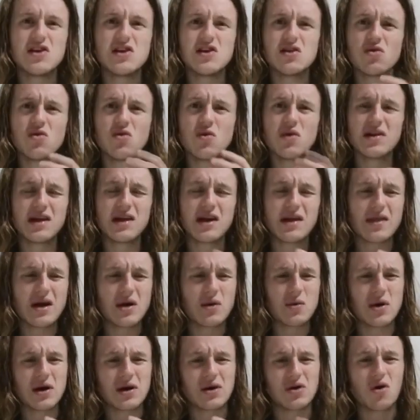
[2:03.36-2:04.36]
And you always had
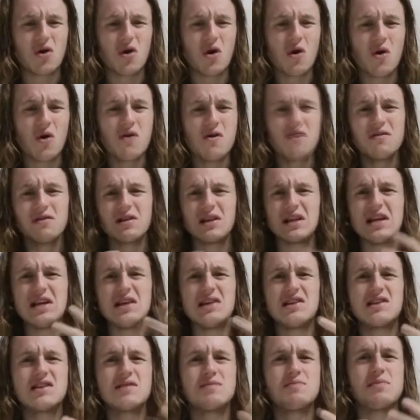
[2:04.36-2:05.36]
that one
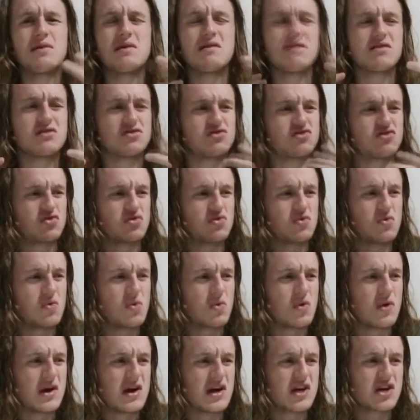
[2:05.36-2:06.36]
overly
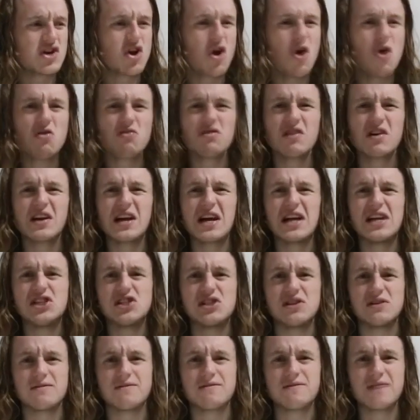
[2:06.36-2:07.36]
spiritual
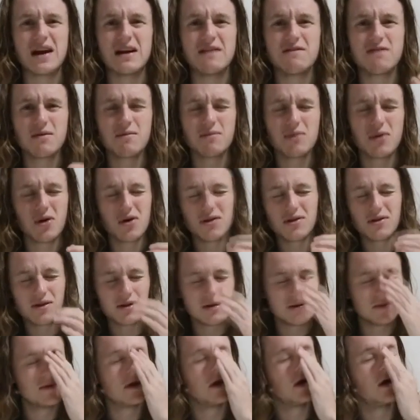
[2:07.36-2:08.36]
congregation favourite
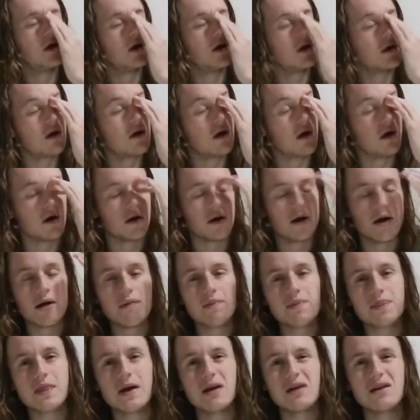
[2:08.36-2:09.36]
person. God.
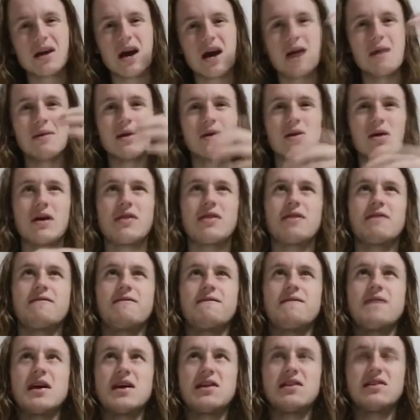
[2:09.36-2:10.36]
They'd come in like the
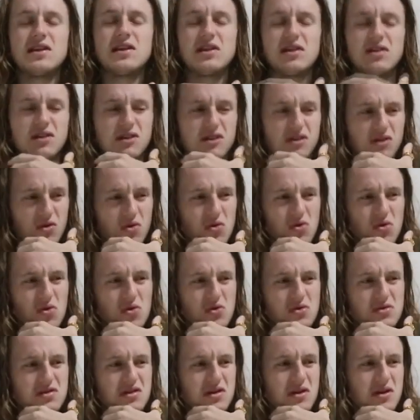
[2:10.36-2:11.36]
fancy
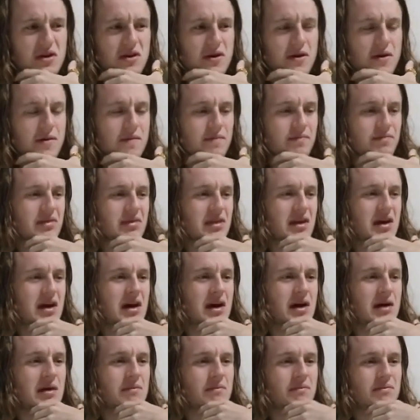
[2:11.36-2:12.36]
suit.
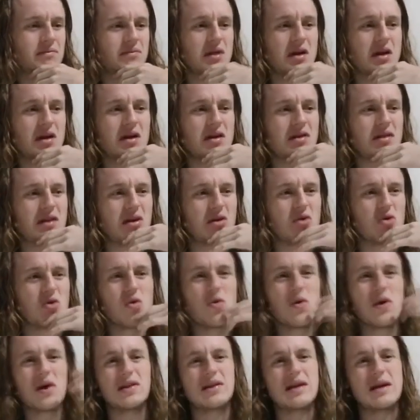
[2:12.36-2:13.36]
They'd
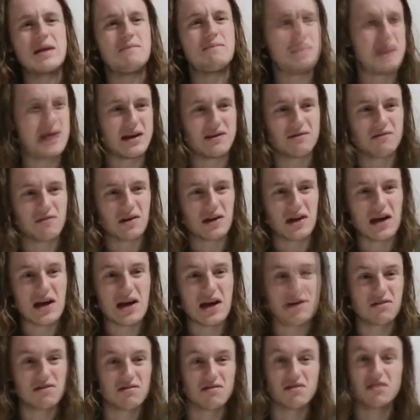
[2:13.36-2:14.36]
always get picked for an
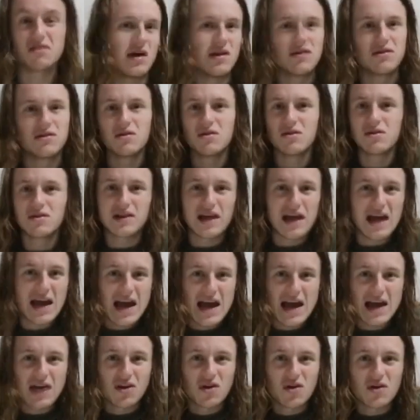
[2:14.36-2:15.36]
answer. As soon as their
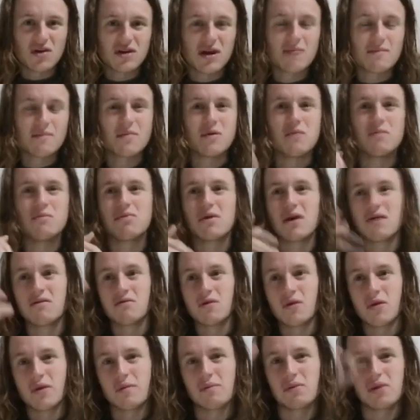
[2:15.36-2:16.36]
hand goes up, the
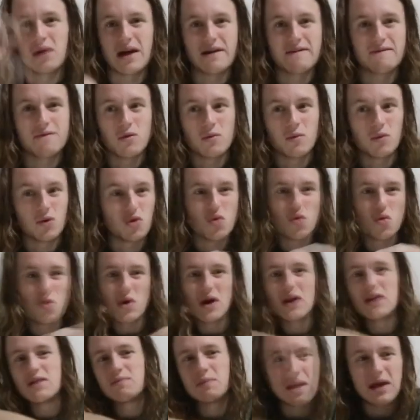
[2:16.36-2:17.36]
brother on the platform would
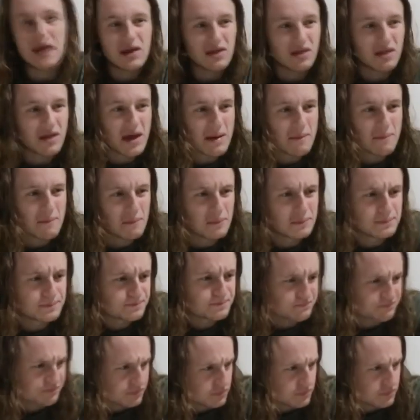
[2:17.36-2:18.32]
always pick them.